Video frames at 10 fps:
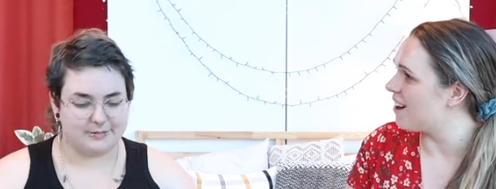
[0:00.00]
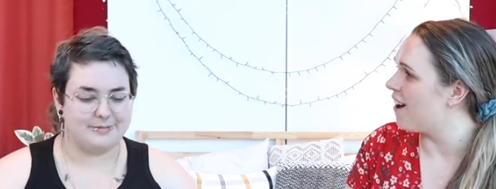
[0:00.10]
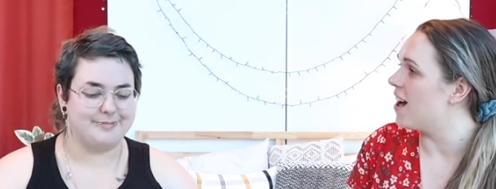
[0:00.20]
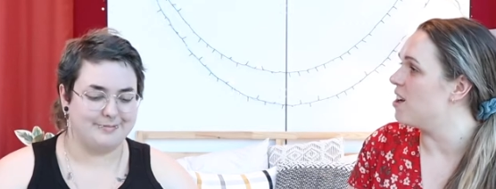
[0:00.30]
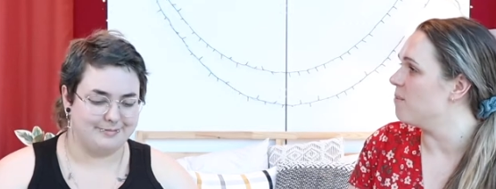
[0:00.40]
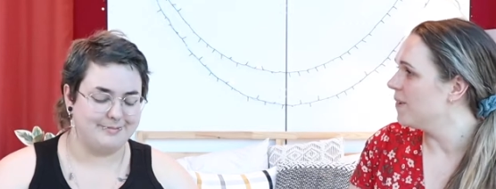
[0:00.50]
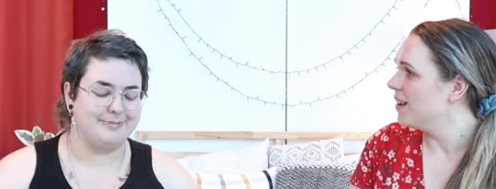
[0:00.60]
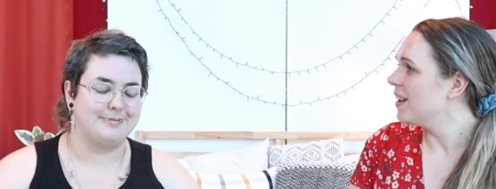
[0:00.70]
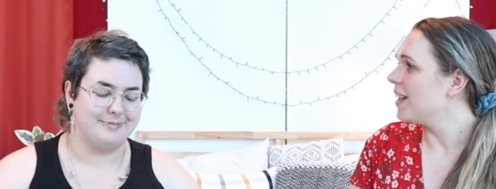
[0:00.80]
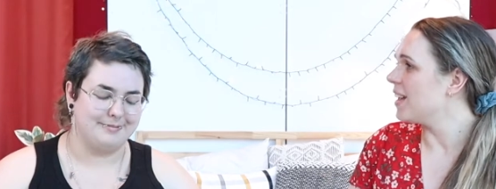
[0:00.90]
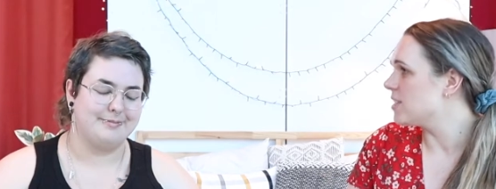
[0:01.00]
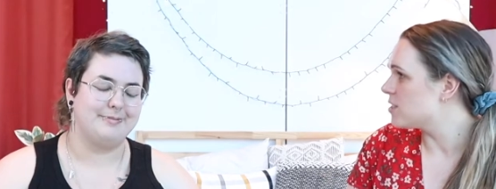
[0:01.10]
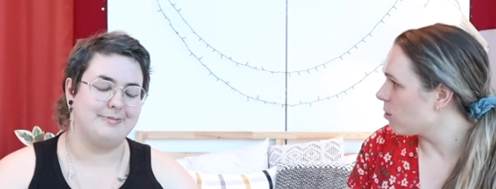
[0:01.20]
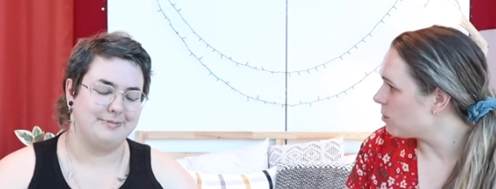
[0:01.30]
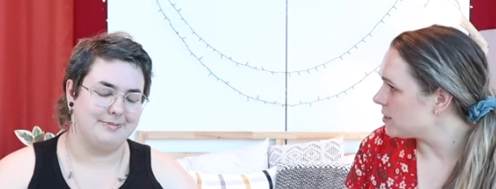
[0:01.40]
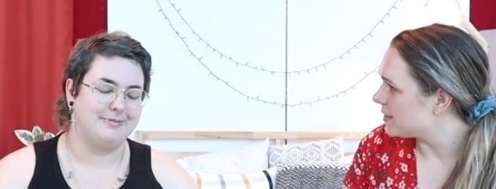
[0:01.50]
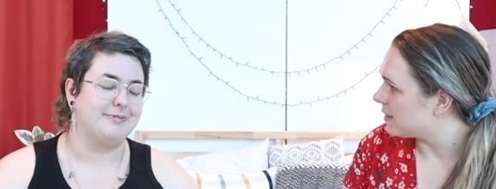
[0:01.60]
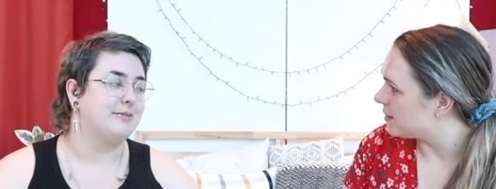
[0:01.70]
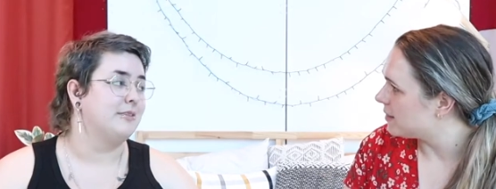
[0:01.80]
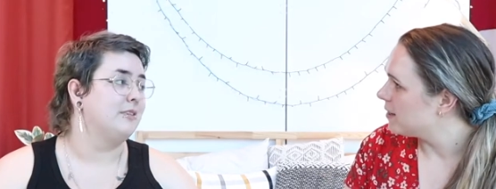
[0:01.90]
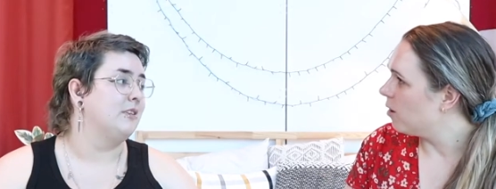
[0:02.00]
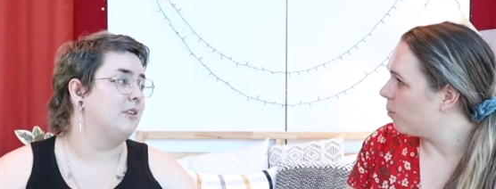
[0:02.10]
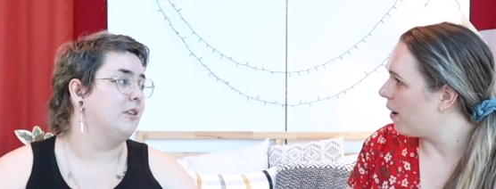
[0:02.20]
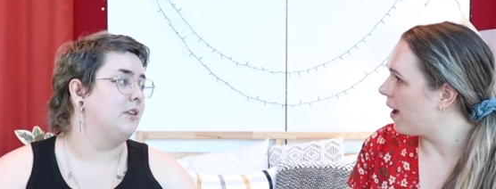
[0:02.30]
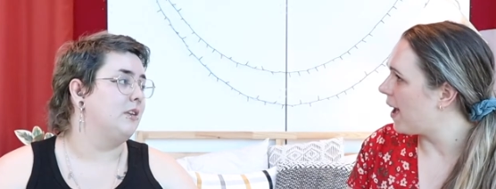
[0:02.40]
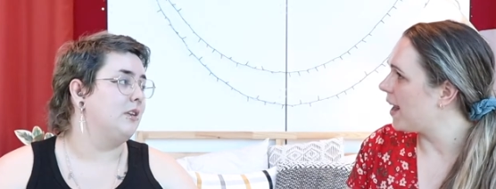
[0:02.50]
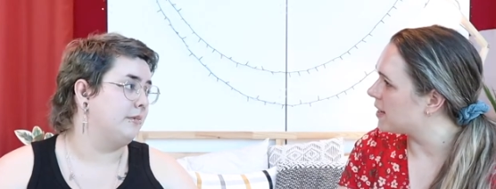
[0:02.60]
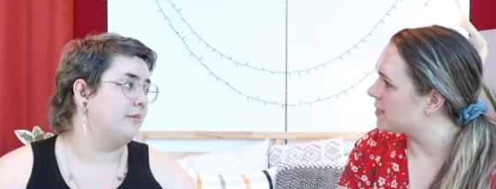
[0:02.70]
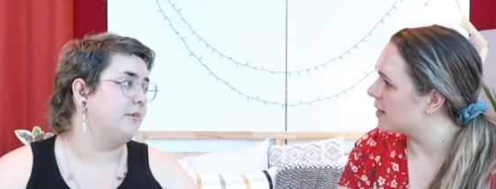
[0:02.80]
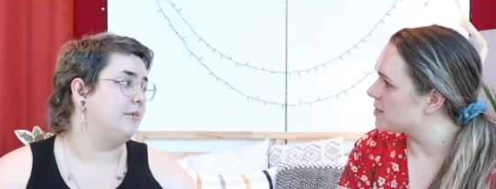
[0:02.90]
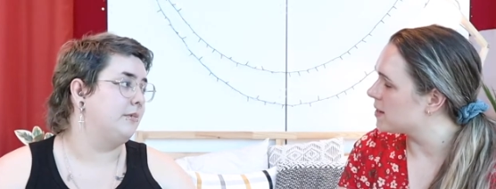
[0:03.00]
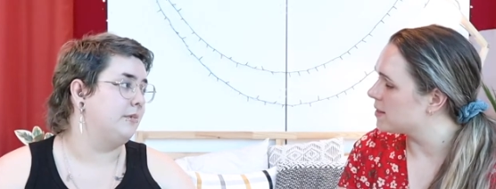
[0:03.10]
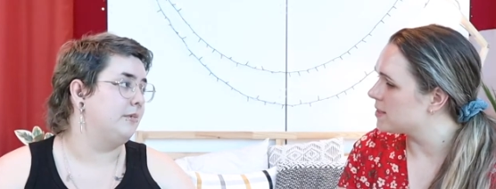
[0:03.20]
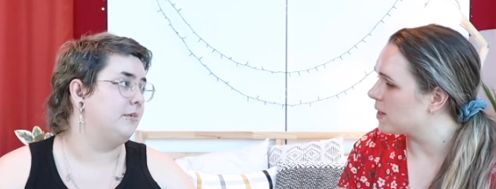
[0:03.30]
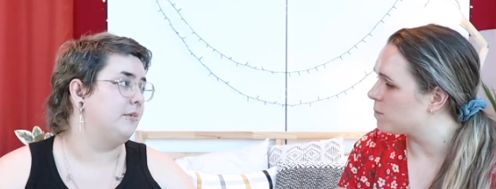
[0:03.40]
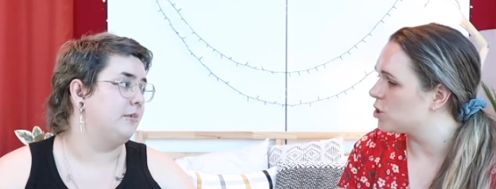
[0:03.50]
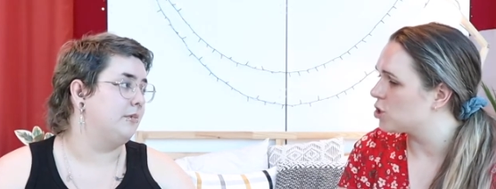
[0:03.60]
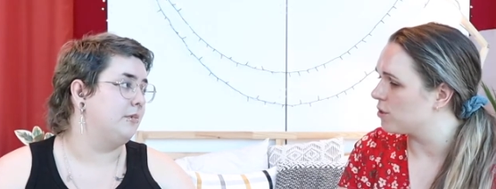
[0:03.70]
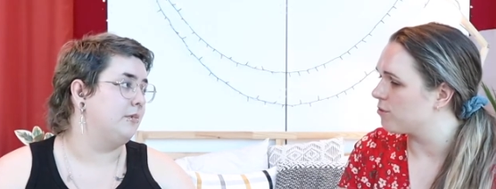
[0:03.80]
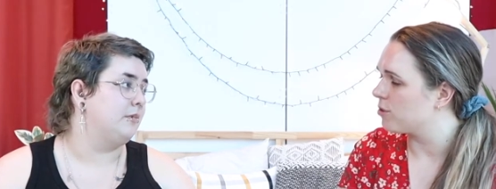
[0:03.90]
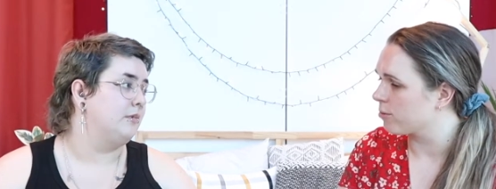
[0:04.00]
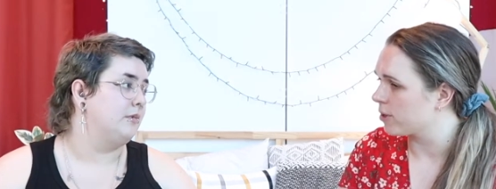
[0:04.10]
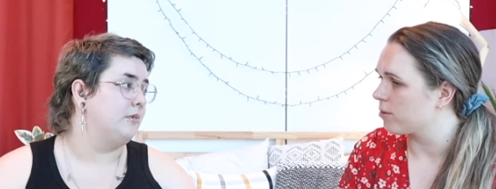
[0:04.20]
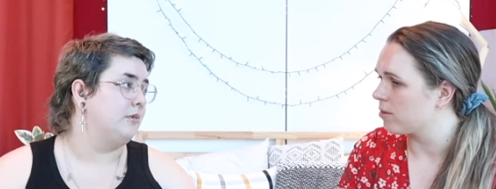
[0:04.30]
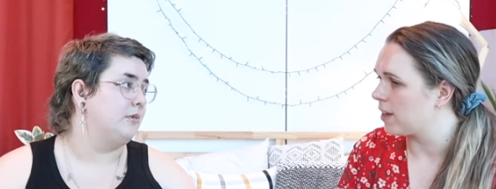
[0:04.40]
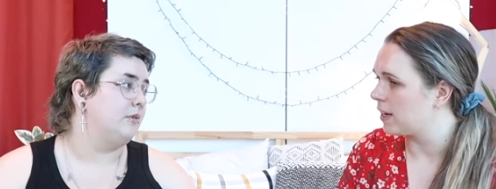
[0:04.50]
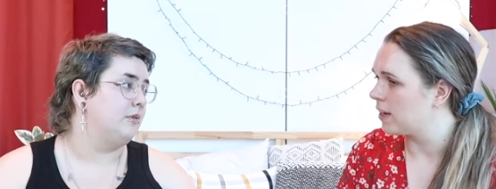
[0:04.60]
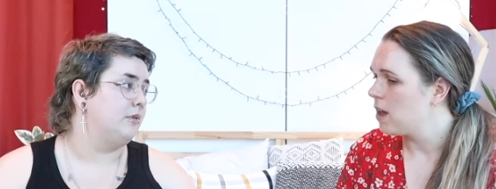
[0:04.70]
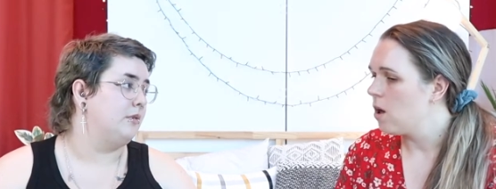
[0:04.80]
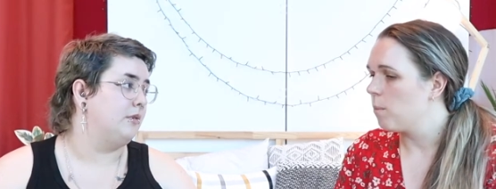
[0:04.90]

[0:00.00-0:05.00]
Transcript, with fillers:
Speaker 1: I'm exhausted by it. It doesn't substitute for the real thing.